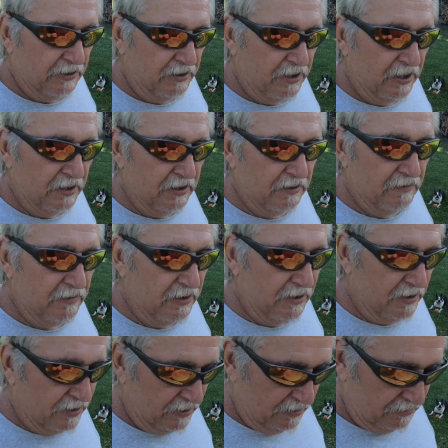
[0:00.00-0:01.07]
the end of
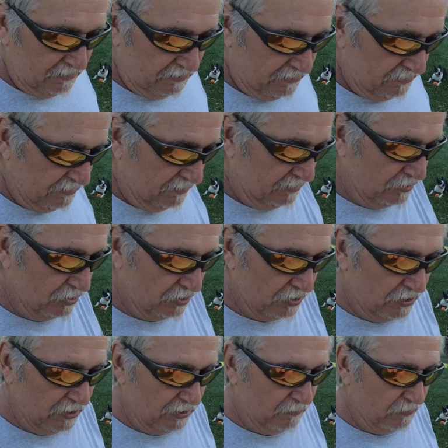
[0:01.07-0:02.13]
the cook,
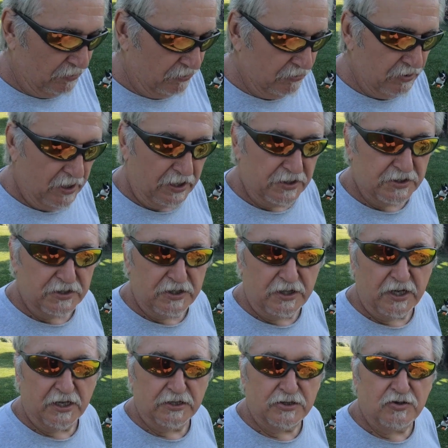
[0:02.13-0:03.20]
it creates the
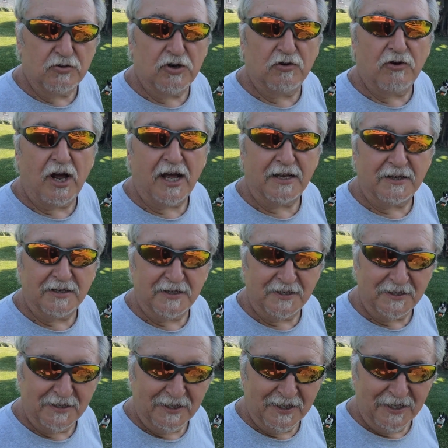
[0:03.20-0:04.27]
sukarat,
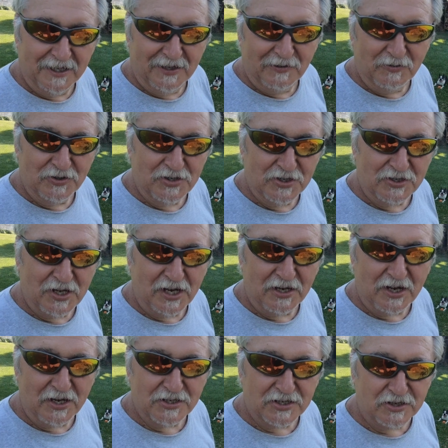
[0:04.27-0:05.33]
which is that
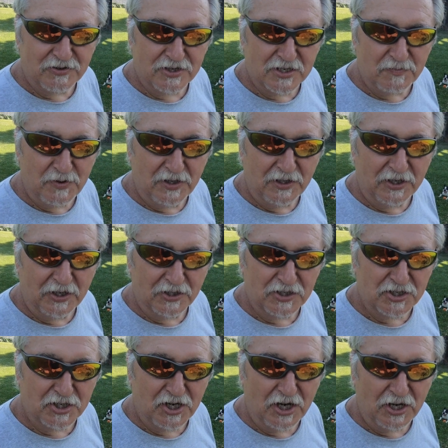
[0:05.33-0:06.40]
nice crispy little
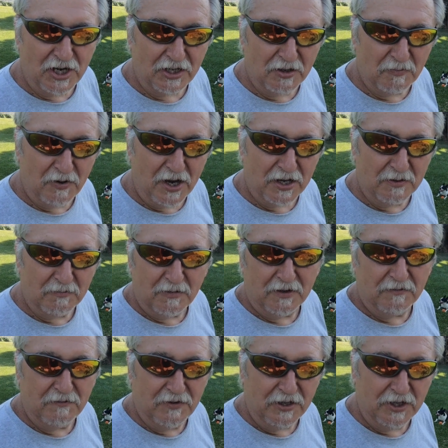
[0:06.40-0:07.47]
skin at the bottom of
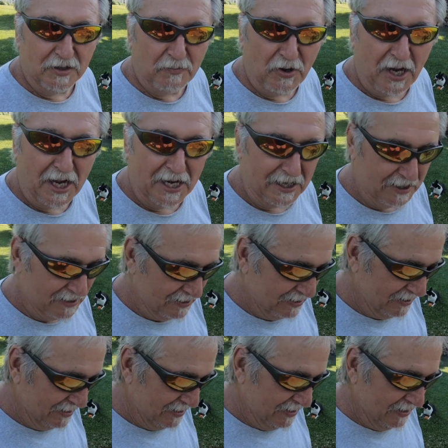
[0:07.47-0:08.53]
the pan.
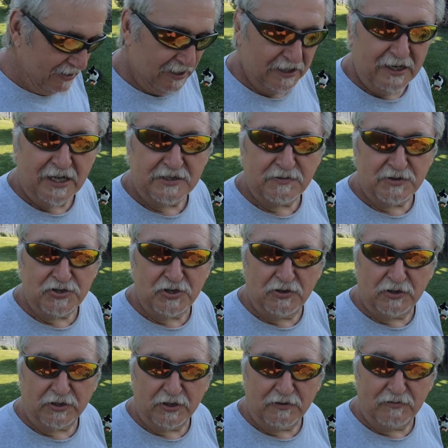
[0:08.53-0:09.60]
And that's what you're
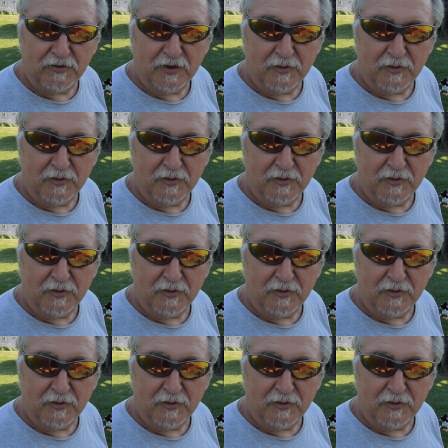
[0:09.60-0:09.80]
looking for,